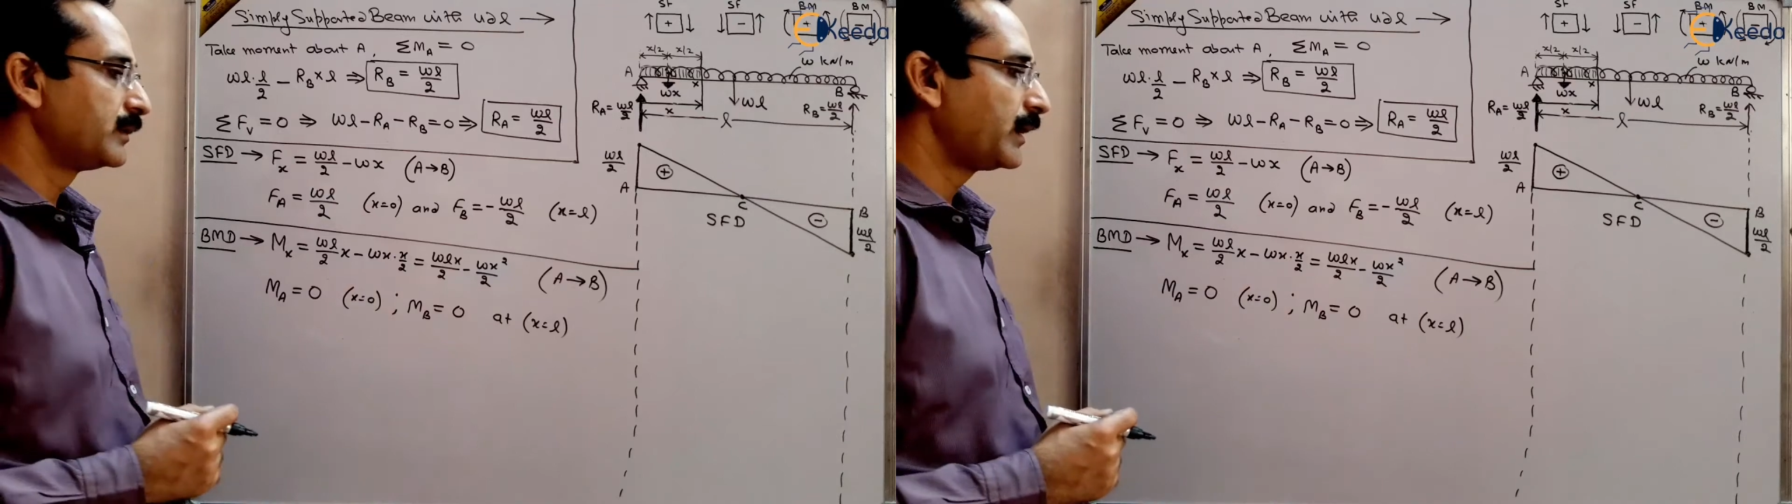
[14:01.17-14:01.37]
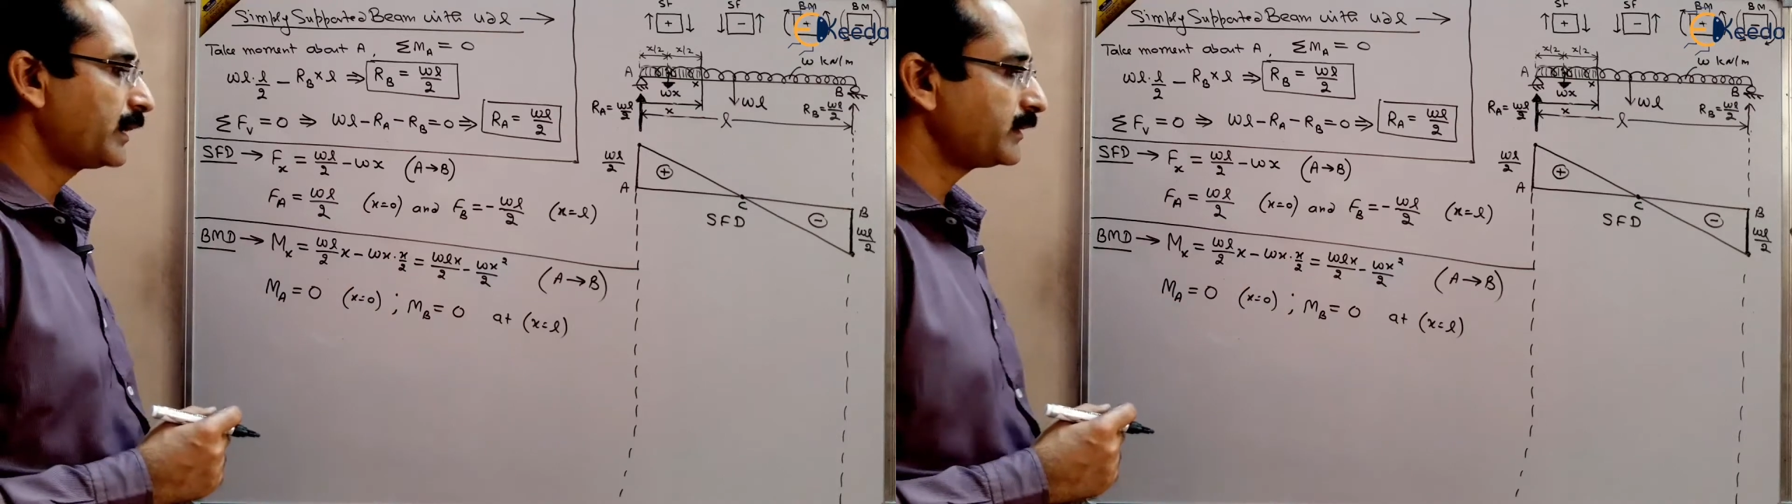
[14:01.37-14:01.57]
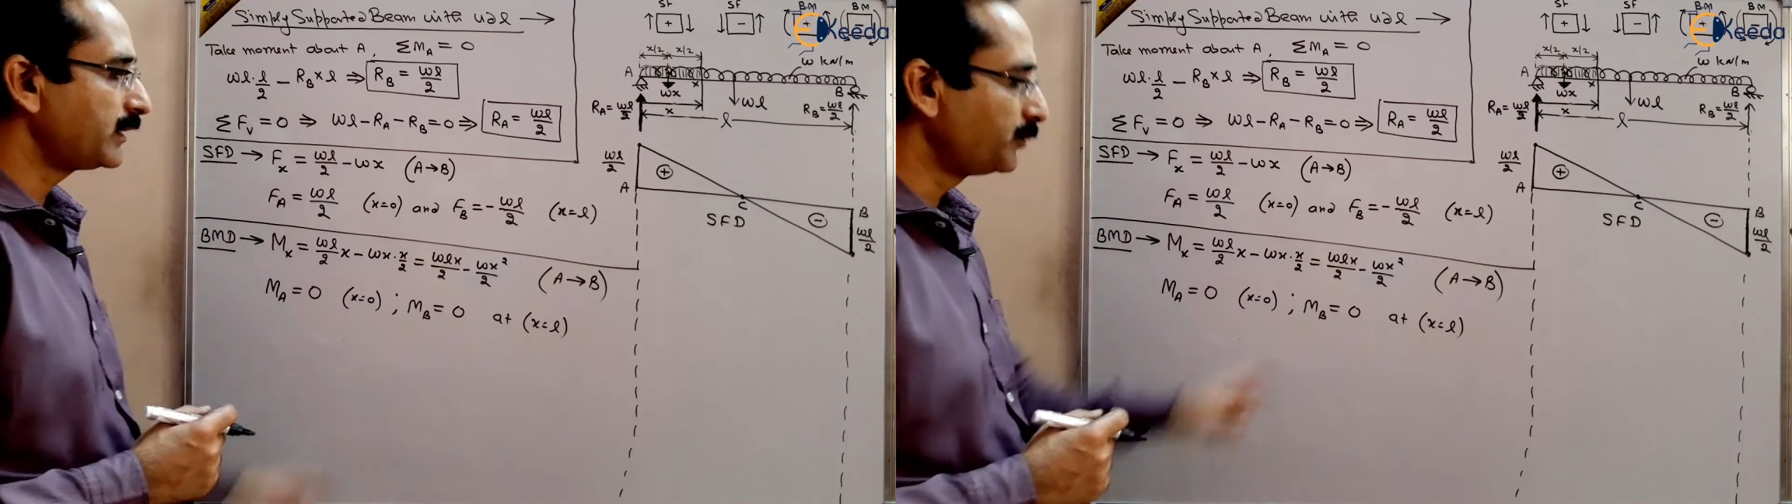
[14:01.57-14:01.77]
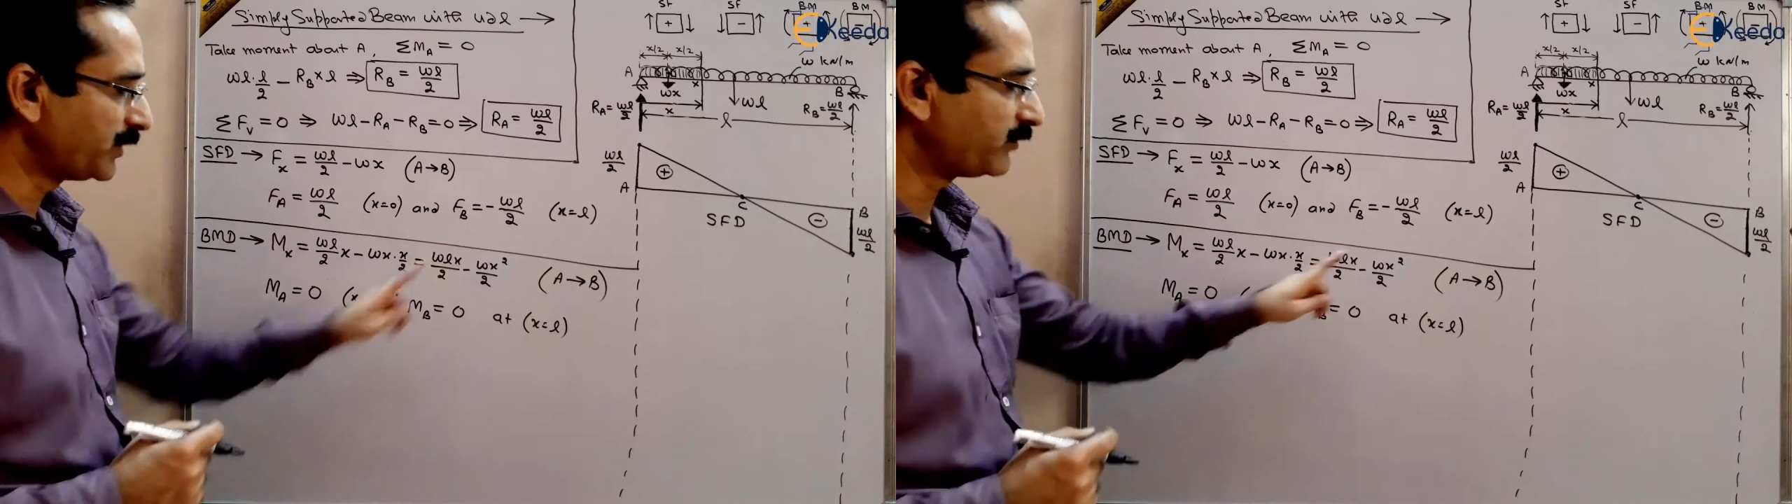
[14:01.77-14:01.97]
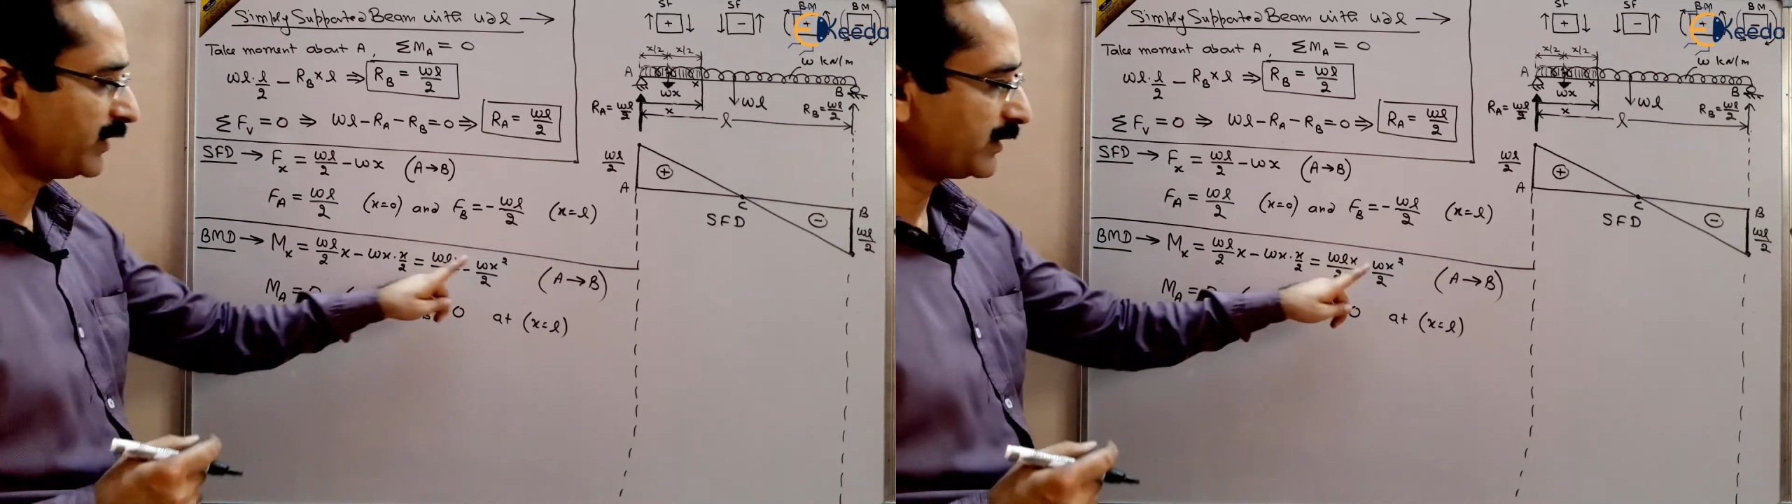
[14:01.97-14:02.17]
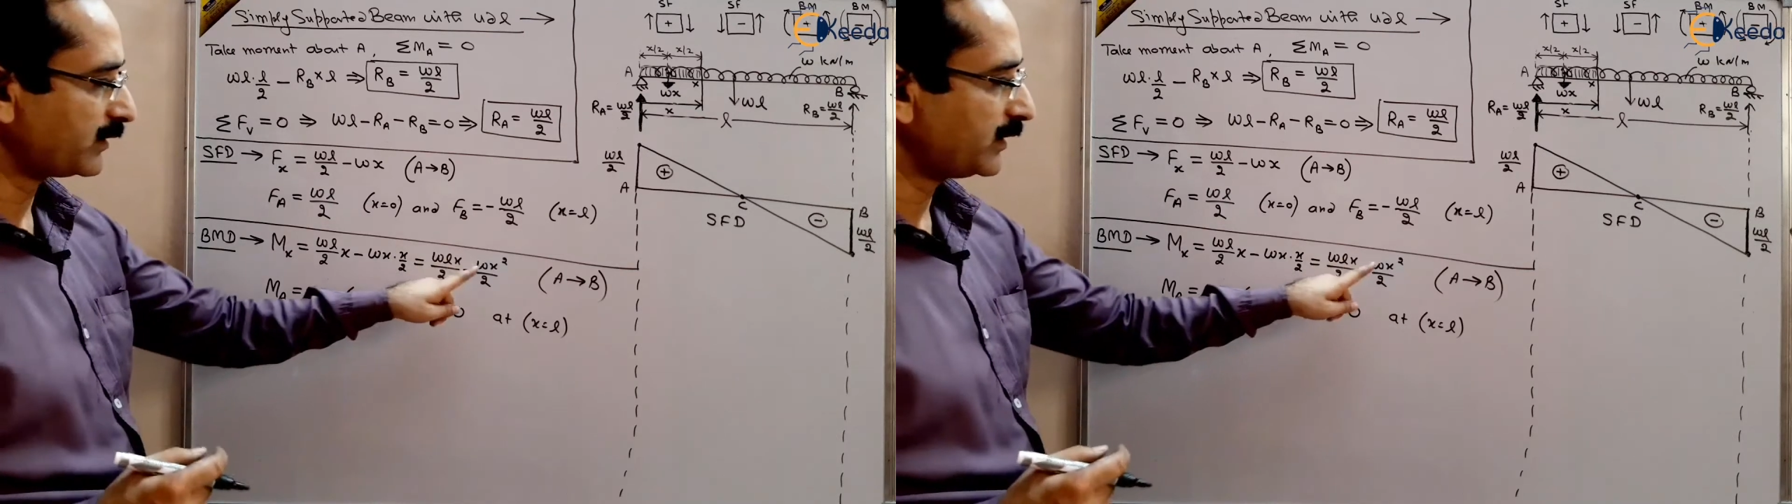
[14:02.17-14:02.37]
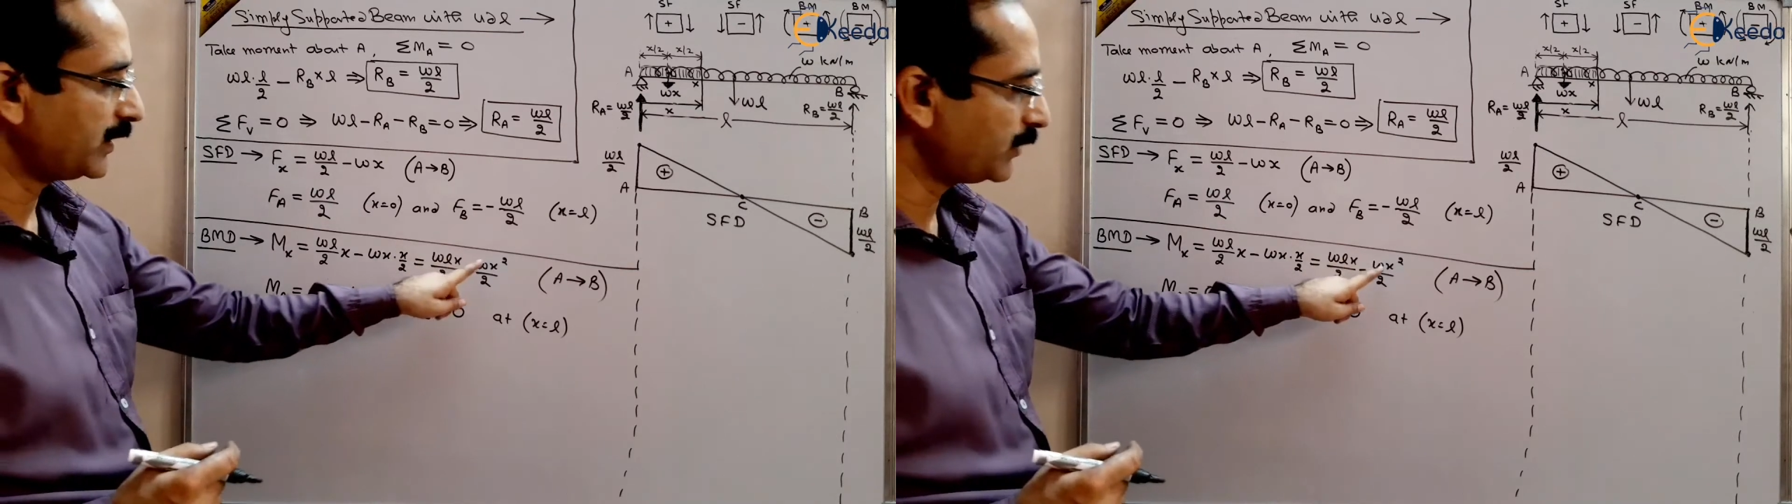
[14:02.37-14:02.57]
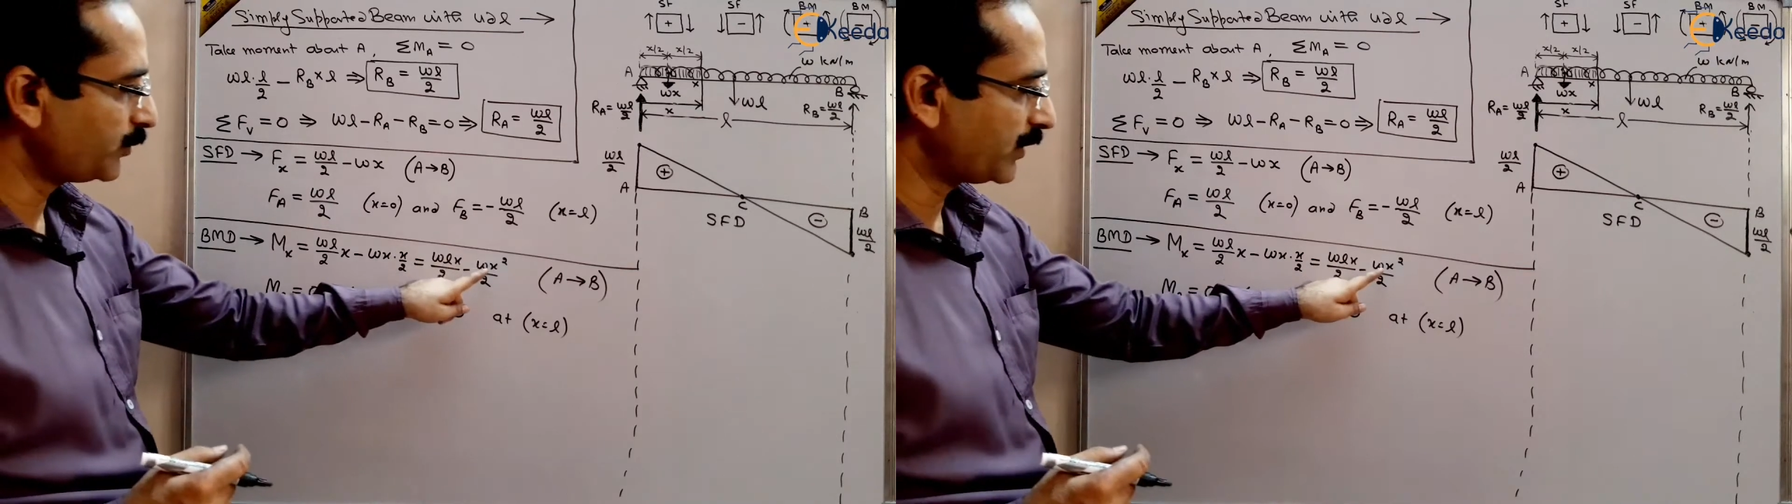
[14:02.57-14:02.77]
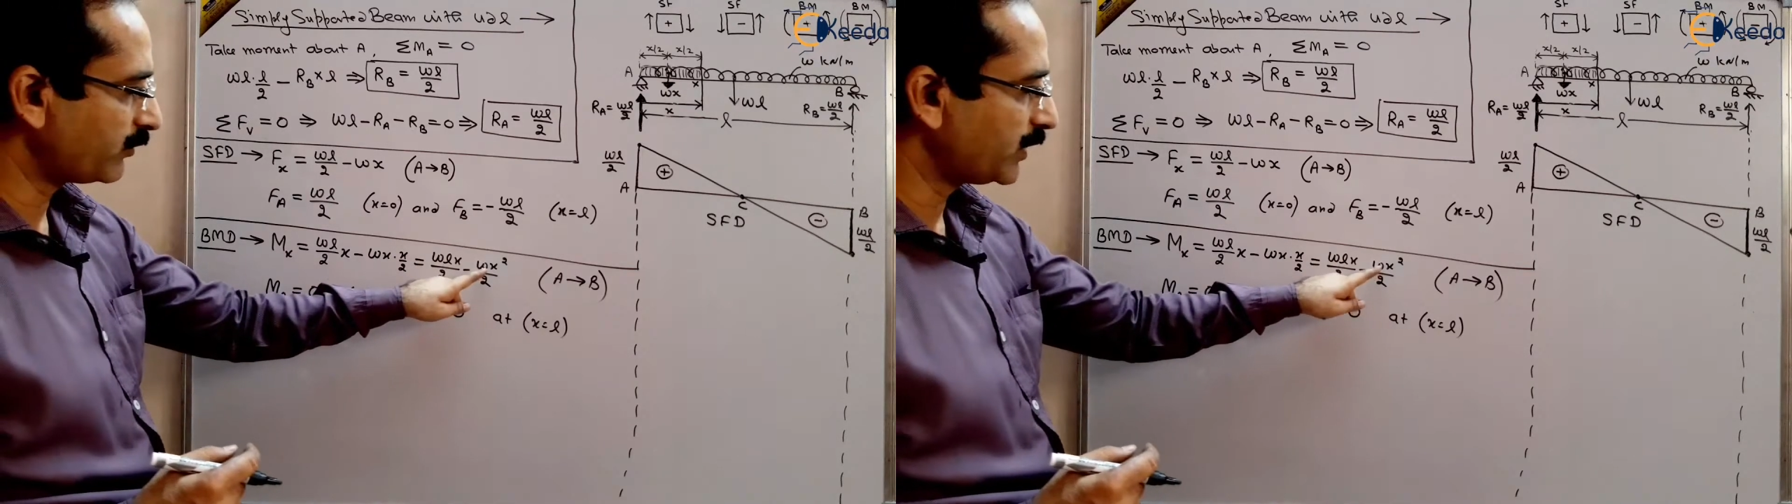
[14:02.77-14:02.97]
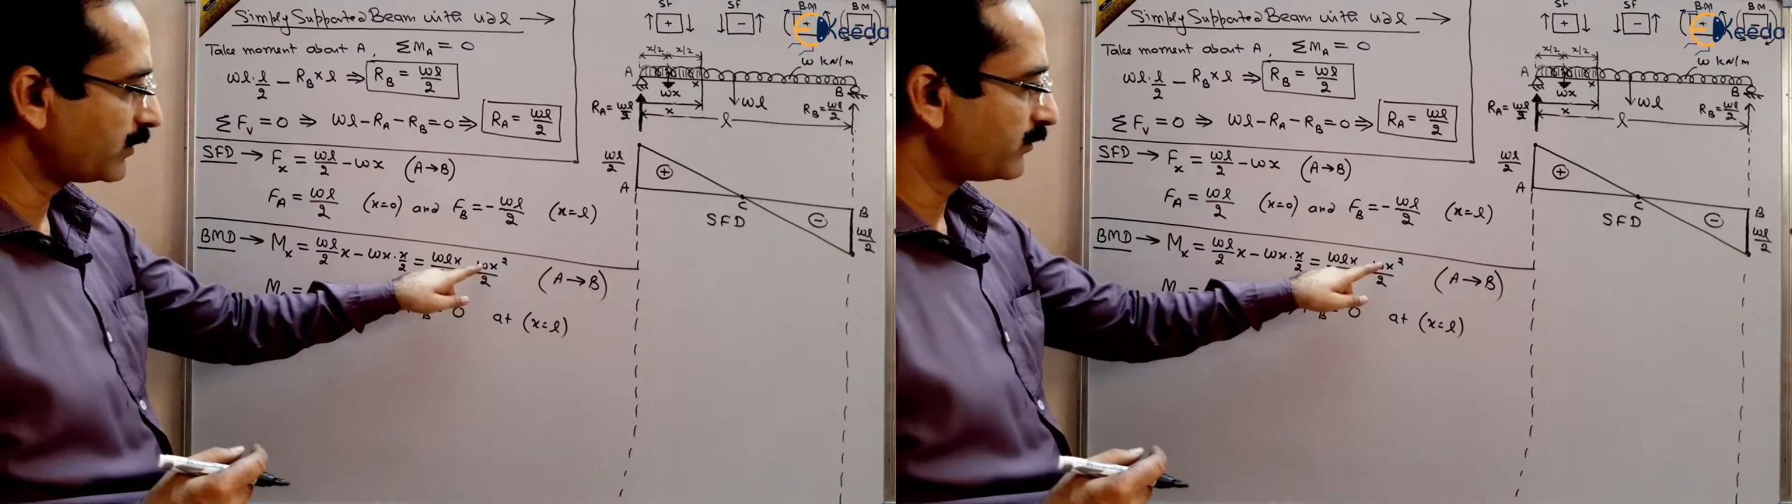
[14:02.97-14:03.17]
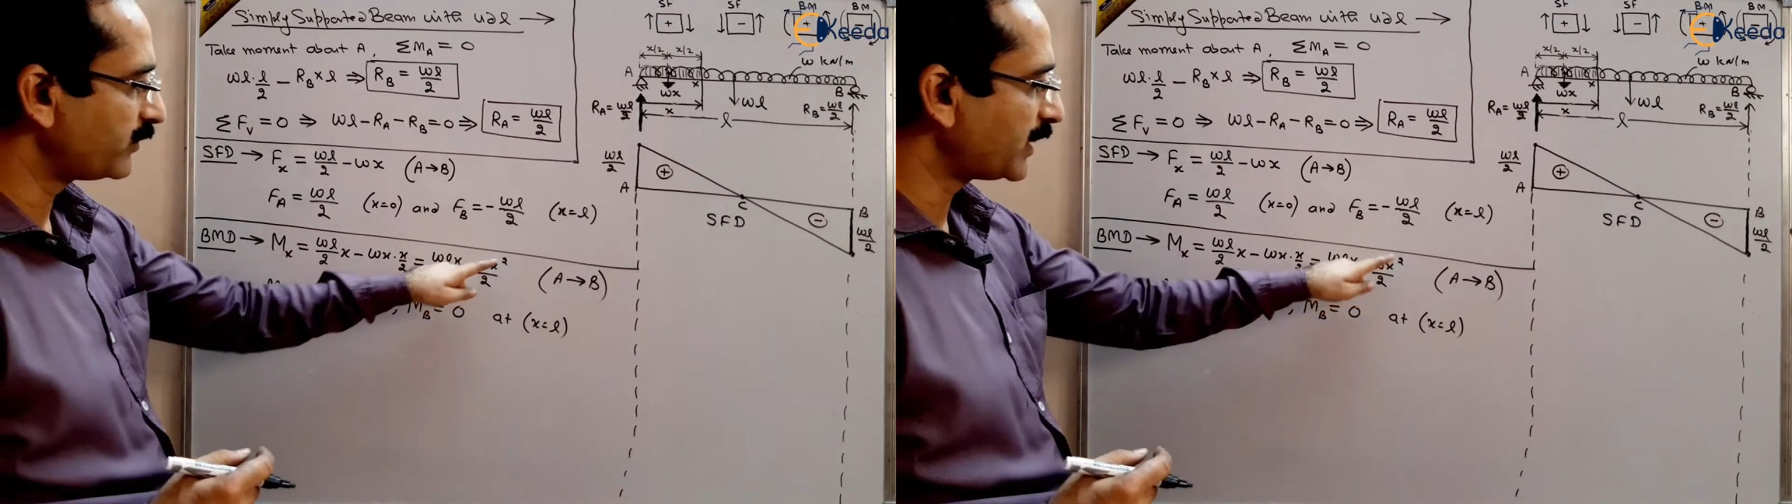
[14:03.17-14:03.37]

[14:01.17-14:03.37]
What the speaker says: and in between we